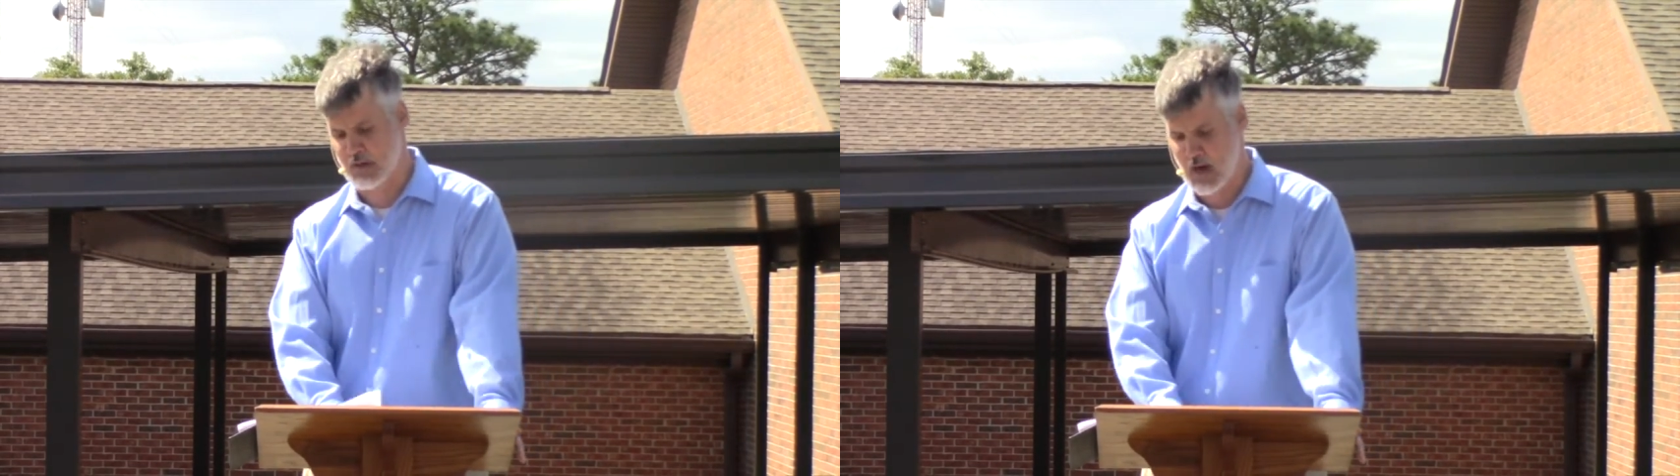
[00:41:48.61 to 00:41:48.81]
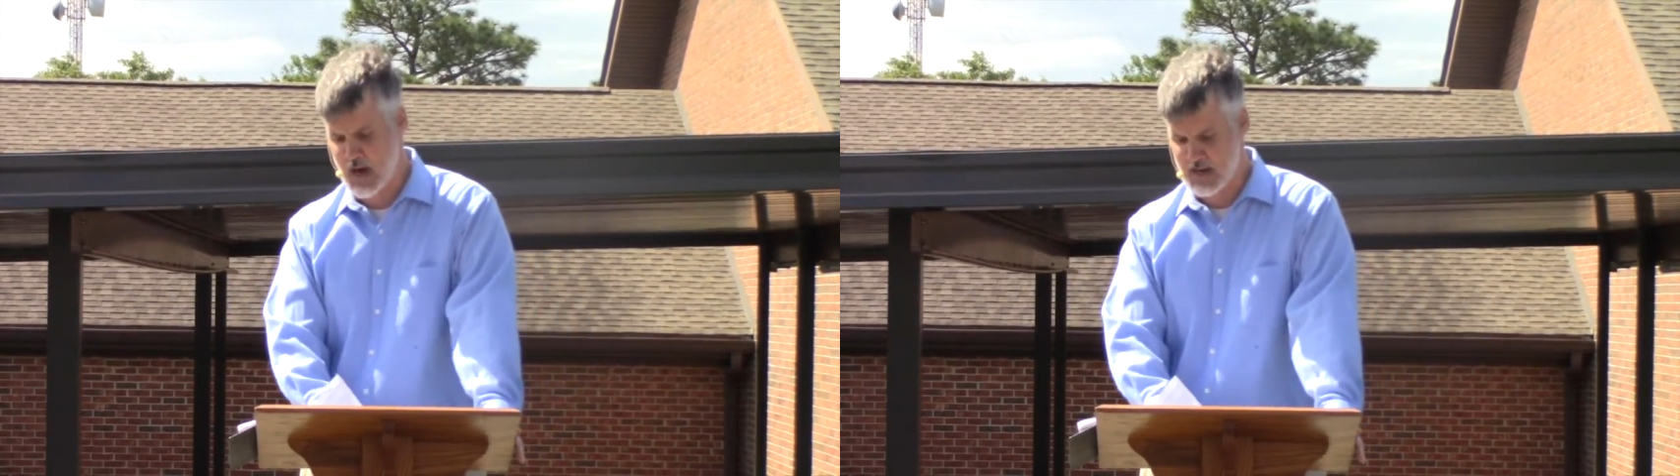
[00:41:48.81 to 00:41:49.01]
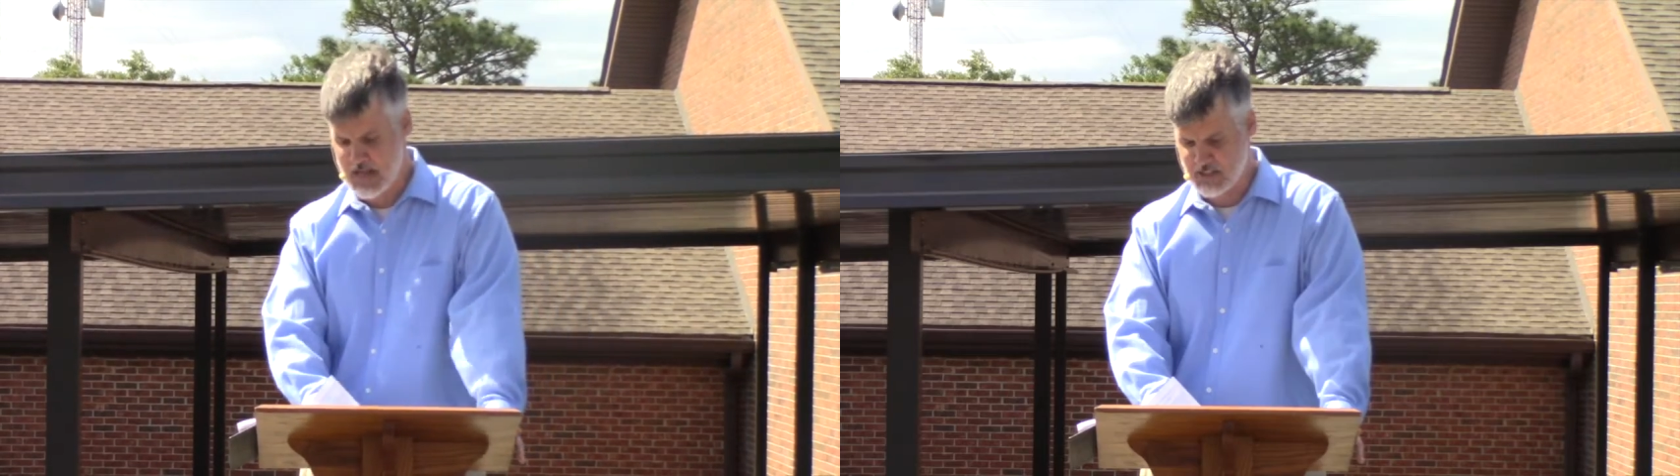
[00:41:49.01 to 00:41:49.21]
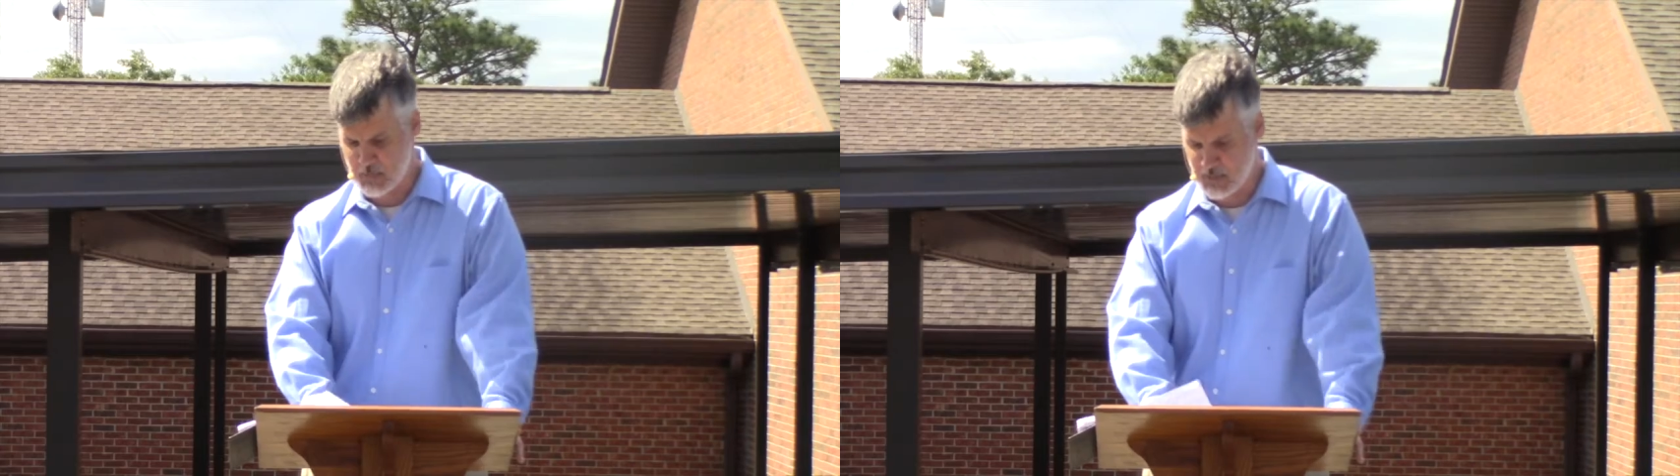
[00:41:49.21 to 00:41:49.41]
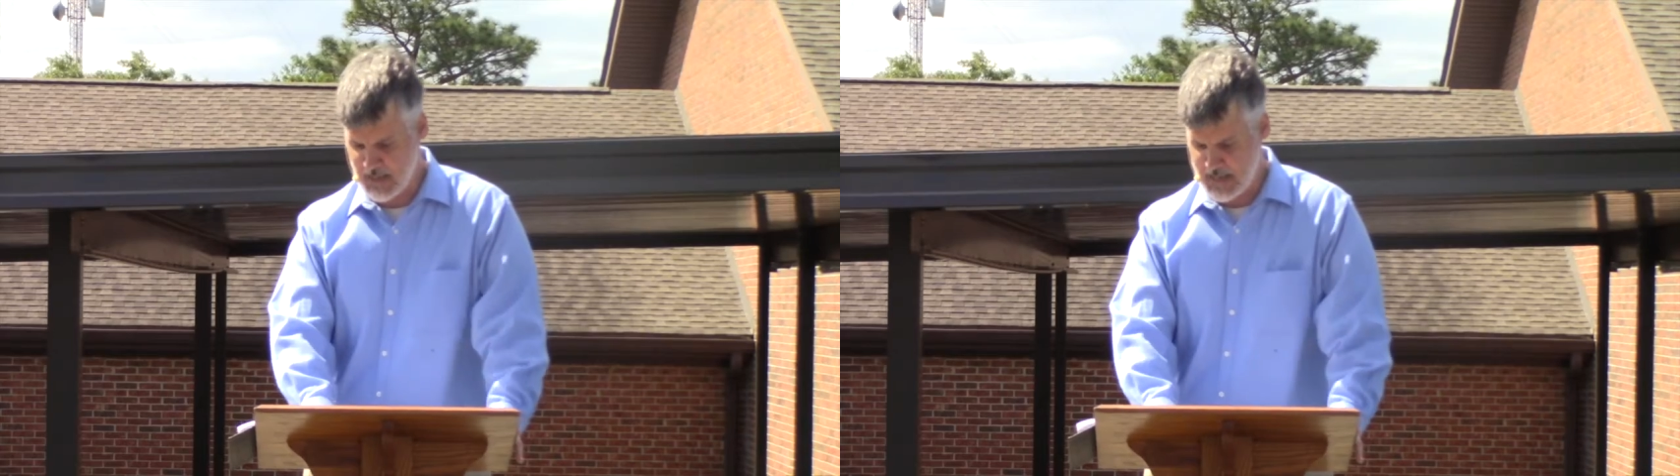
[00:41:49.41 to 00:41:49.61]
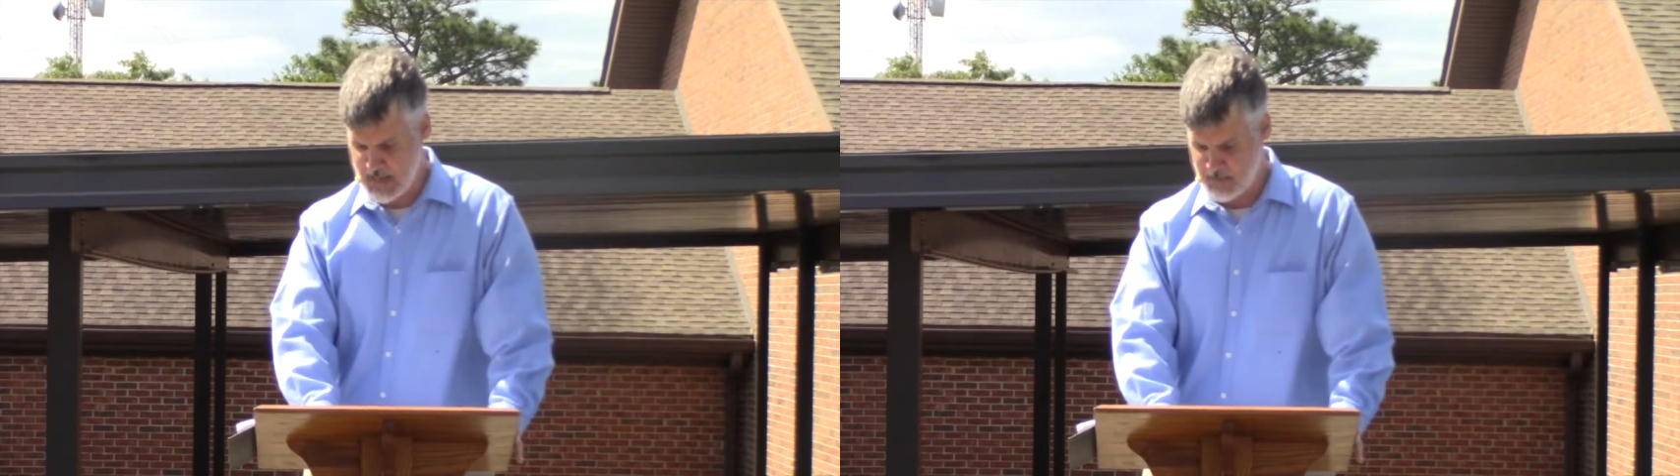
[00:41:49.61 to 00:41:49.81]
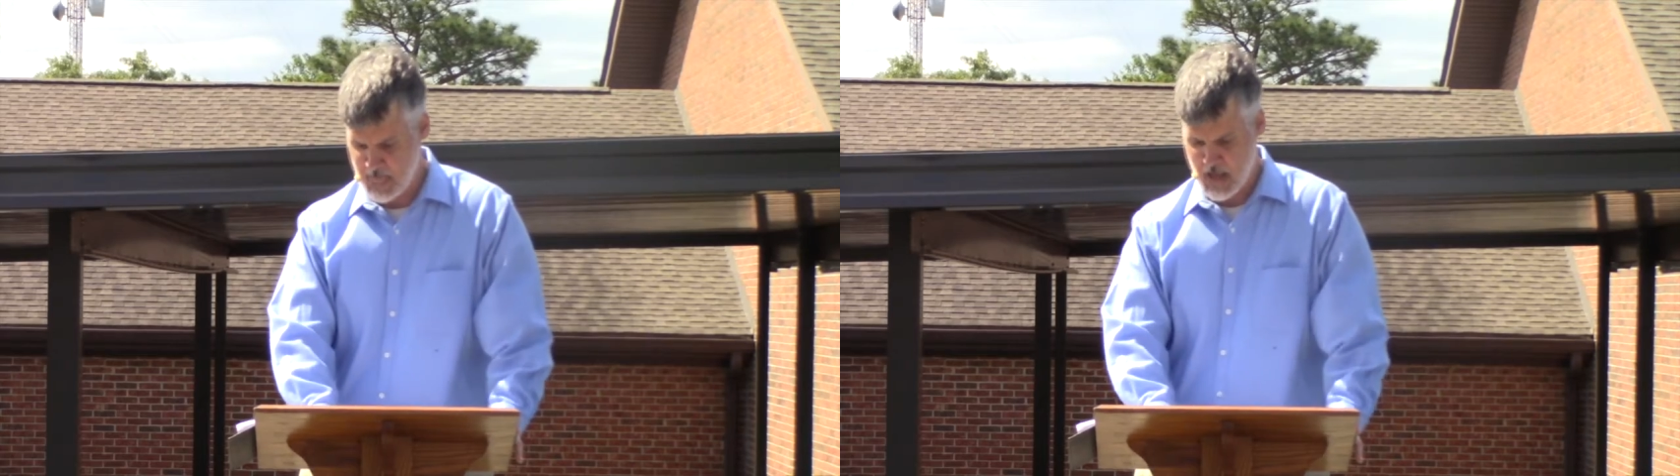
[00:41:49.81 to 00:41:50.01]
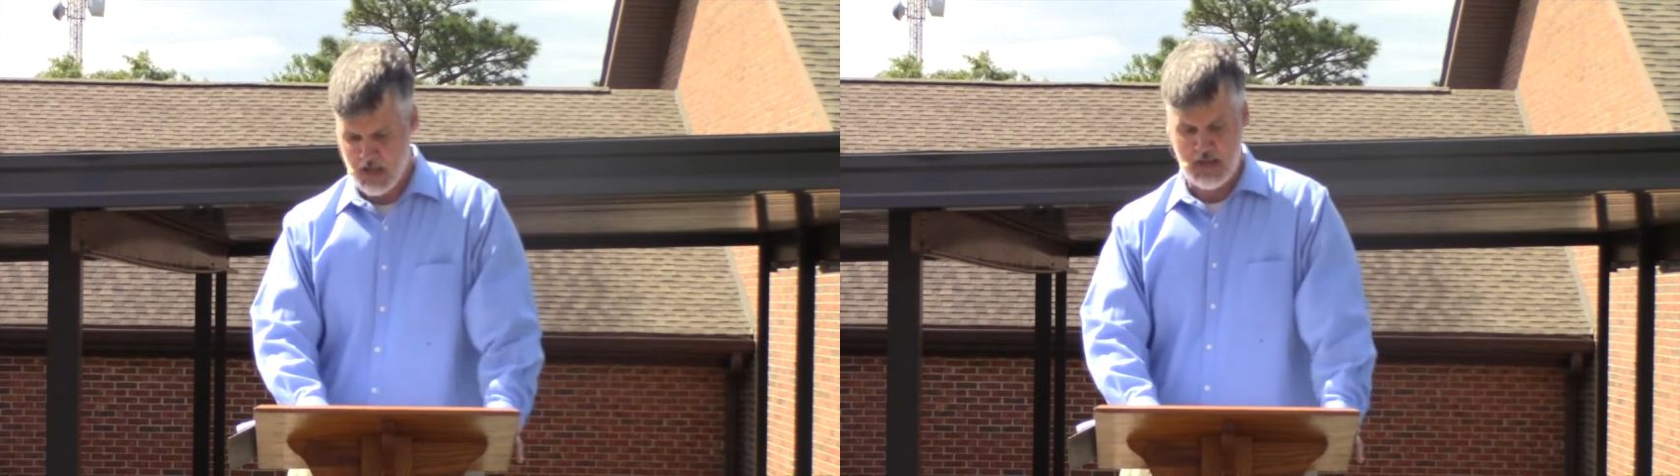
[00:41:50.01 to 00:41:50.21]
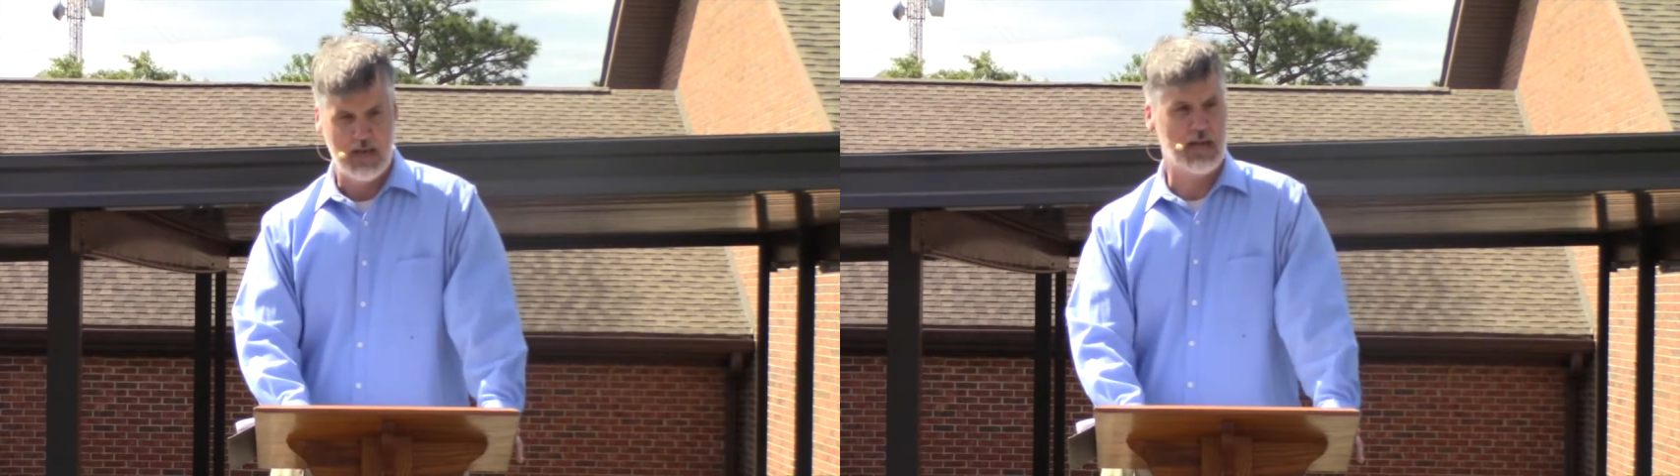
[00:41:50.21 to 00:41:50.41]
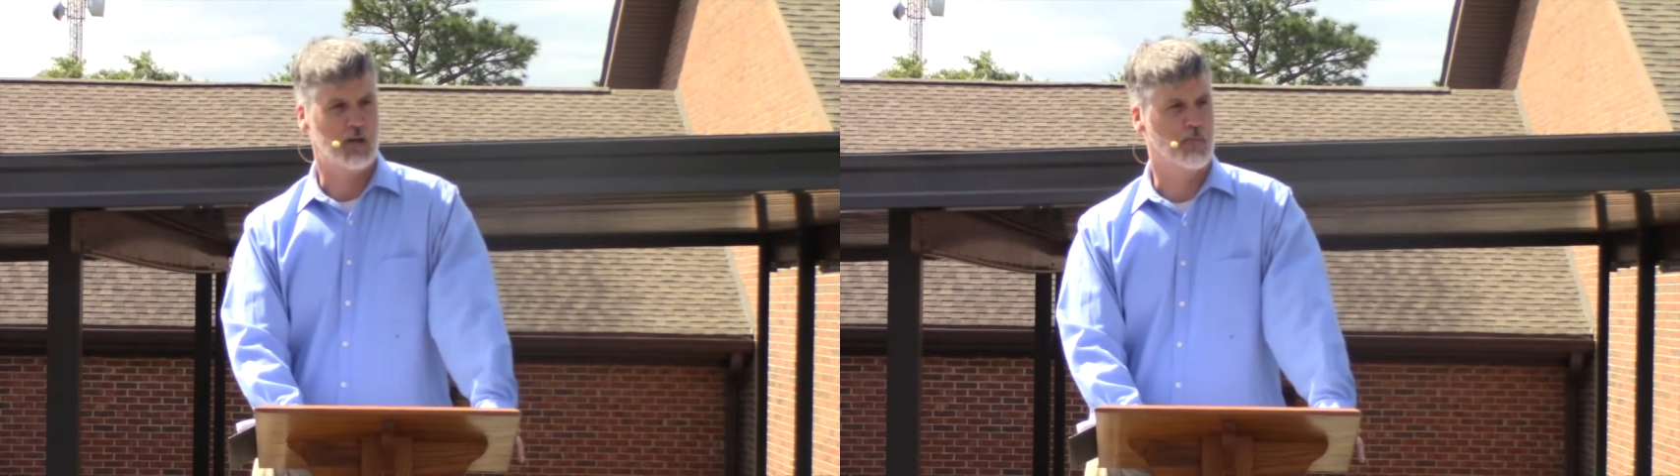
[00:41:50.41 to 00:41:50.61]
God has a plan
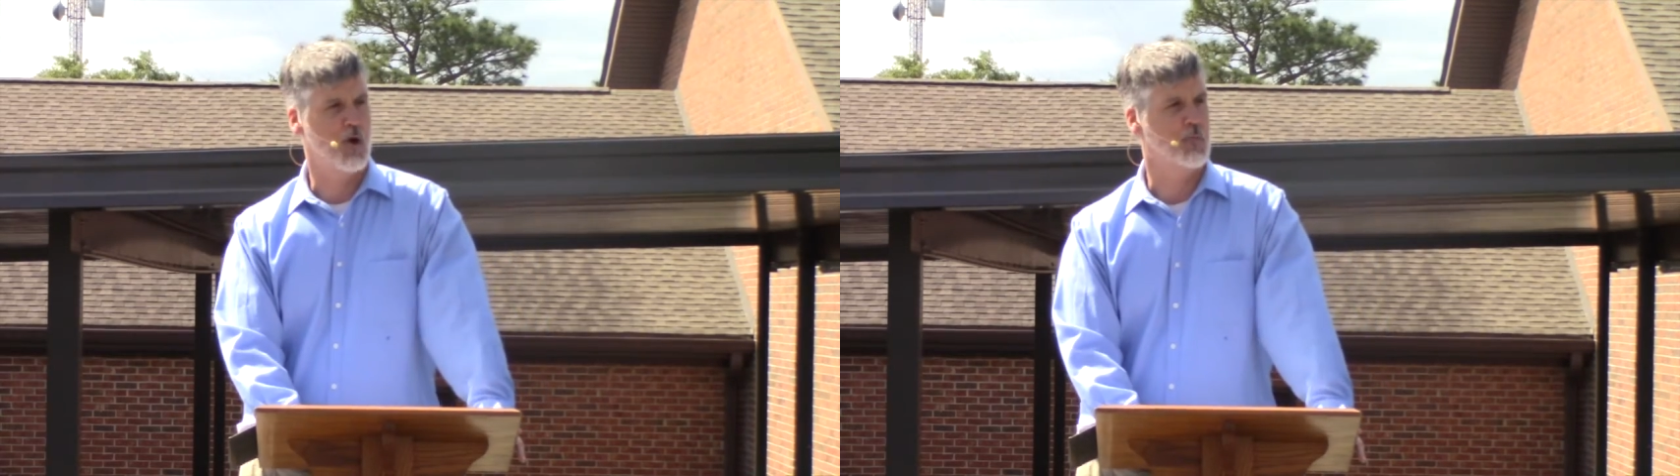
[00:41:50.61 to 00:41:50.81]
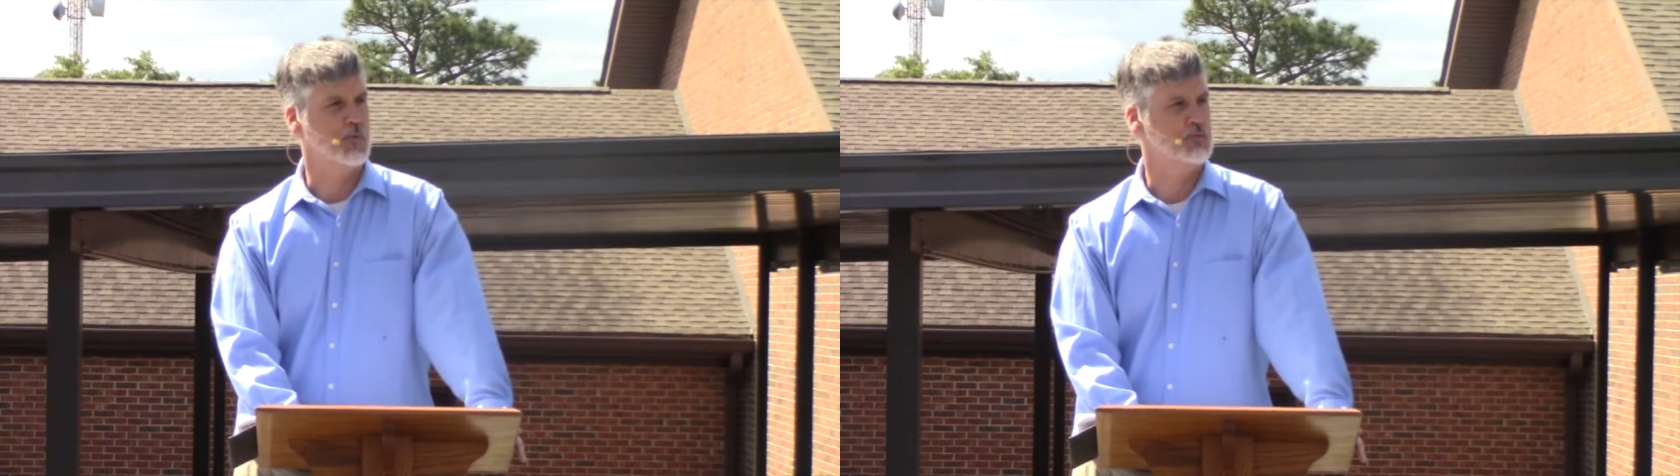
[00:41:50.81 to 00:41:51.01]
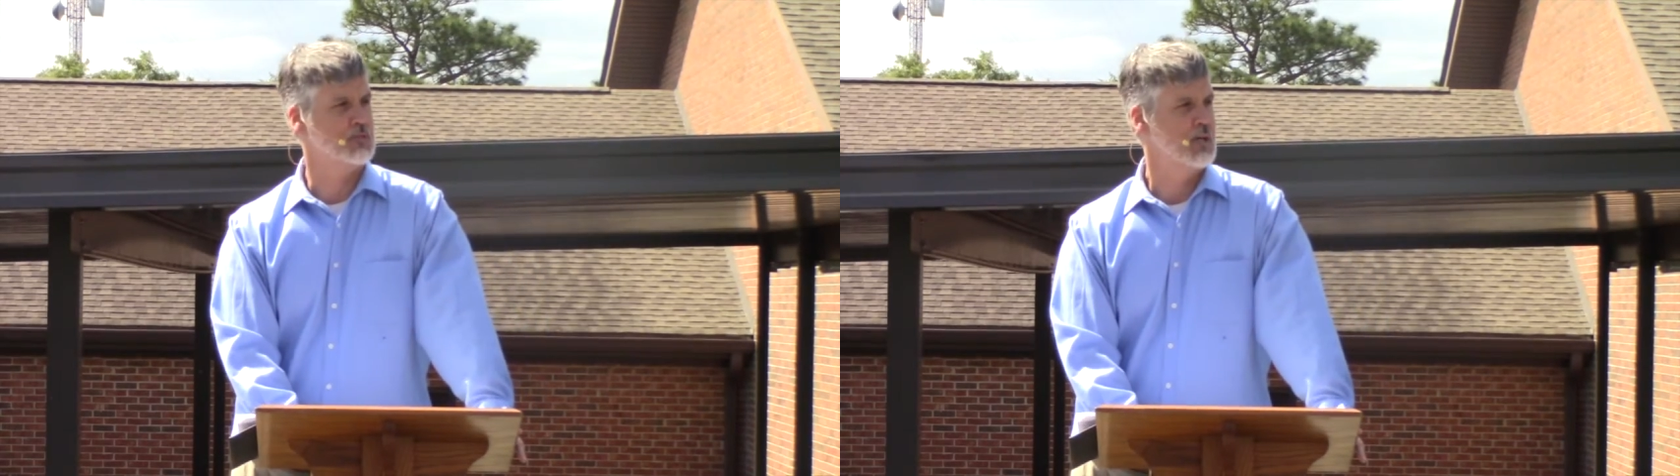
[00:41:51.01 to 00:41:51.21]
and a purpose.